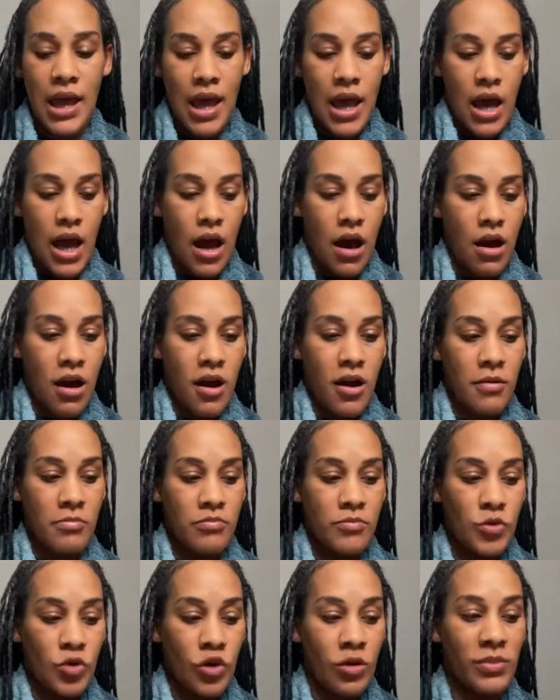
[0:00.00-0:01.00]
Um,
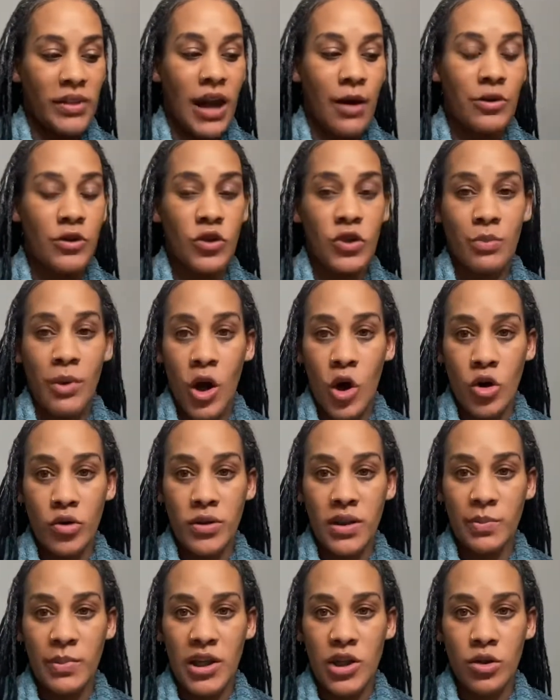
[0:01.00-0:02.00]
normally I would use my own
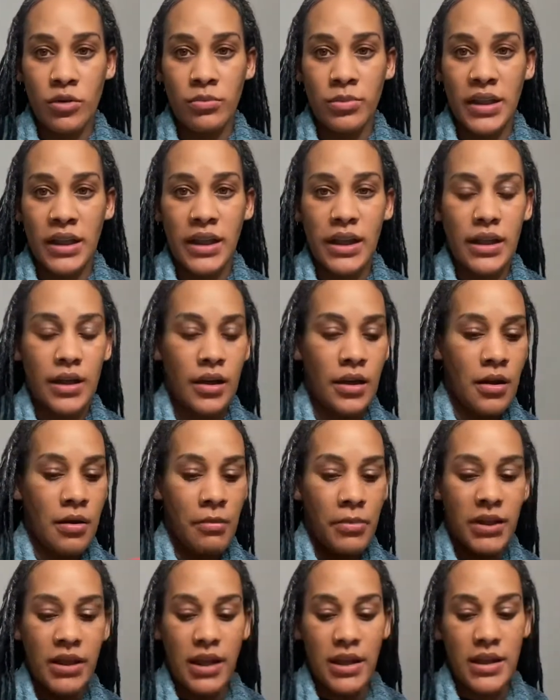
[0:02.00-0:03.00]
special blend,
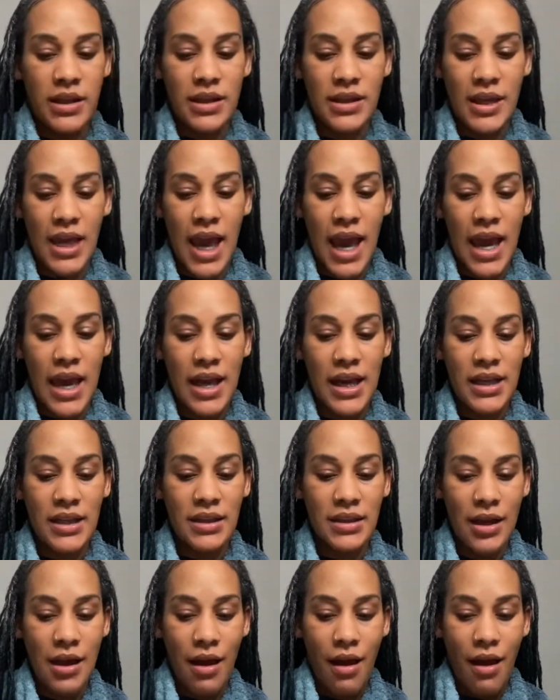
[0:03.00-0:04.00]
but in this case,
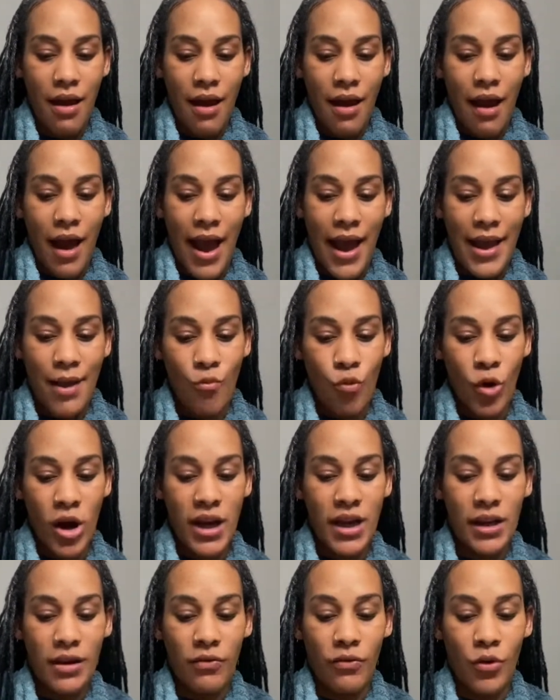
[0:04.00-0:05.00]
I am
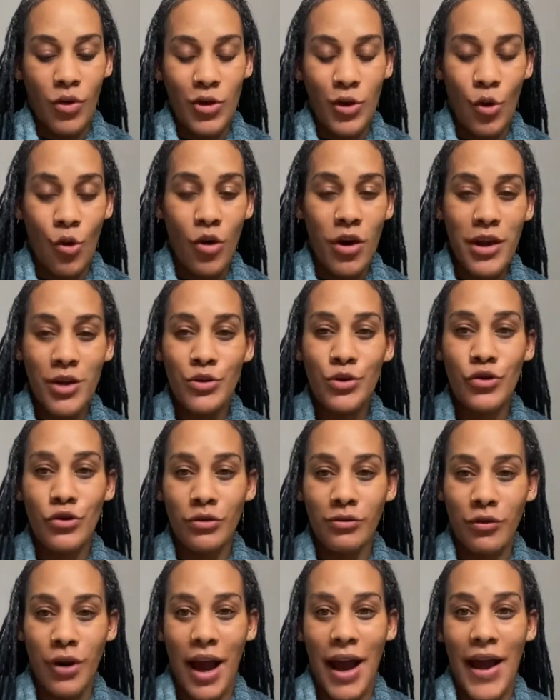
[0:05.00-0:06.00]
waiting for the oil to
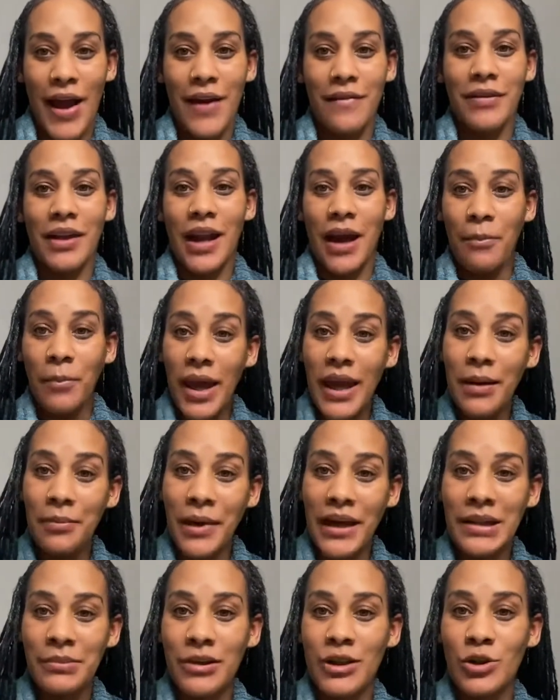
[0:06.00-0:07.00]
arrive that I make my
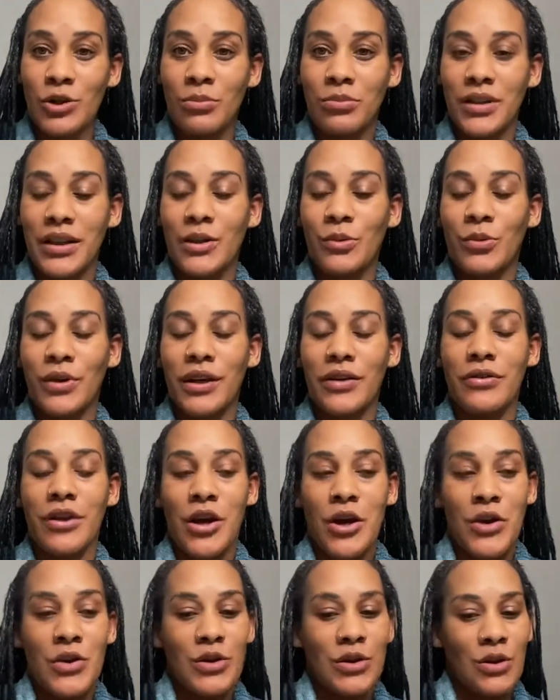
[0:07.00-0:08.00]
special blend with,
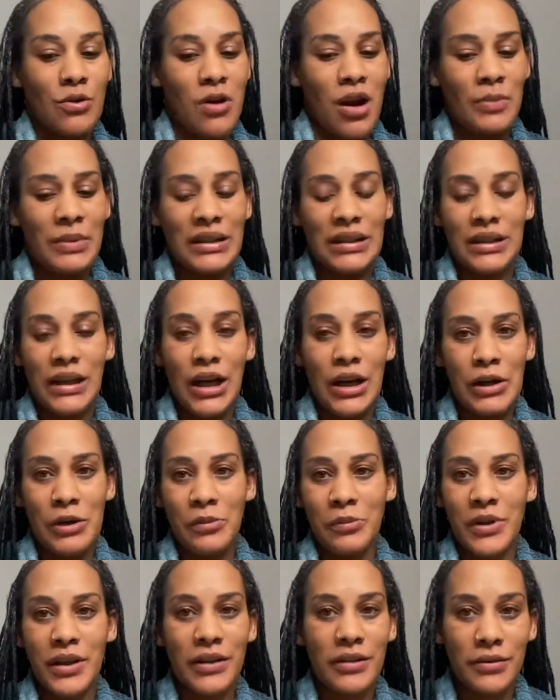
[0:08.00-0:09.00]
so I'm stuck
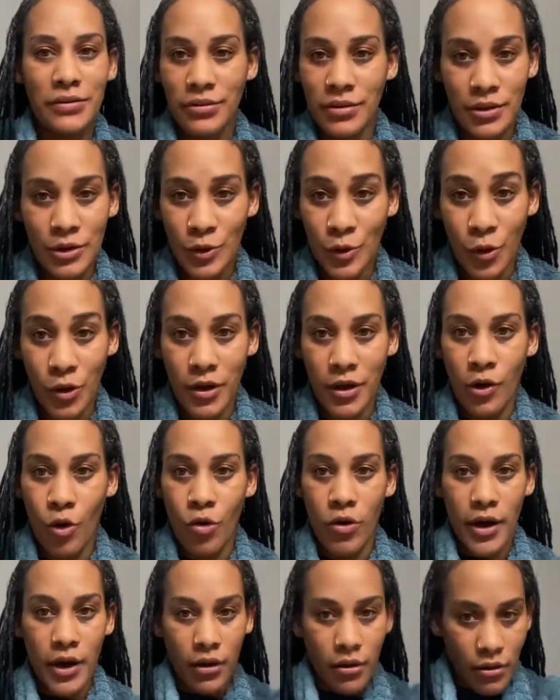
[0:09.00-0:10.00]
with store
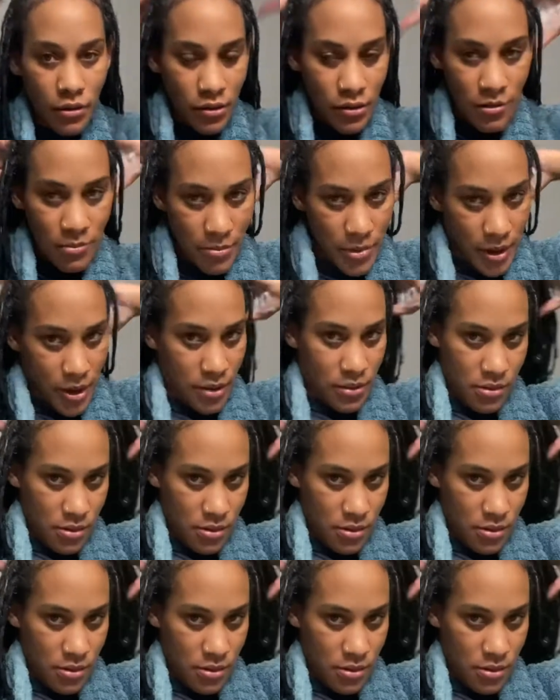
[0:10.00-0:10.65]
oil, but